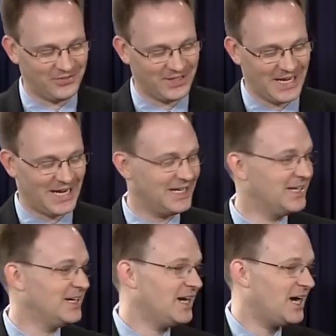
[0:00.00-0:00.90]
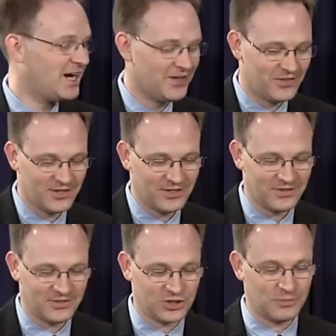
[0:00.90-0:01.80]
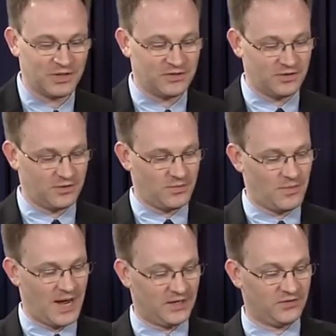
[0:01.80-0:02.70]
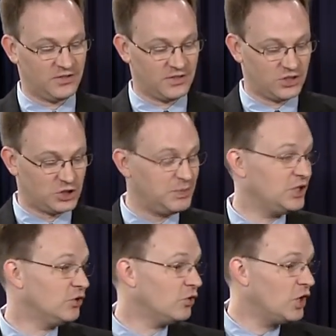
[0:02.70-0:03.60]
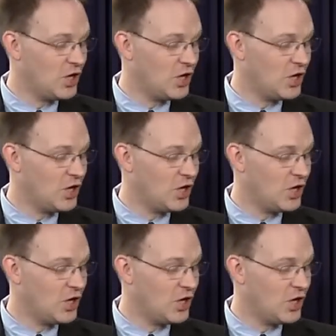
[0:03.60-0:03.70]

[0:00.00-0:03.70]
today the German magazine Der Spiegel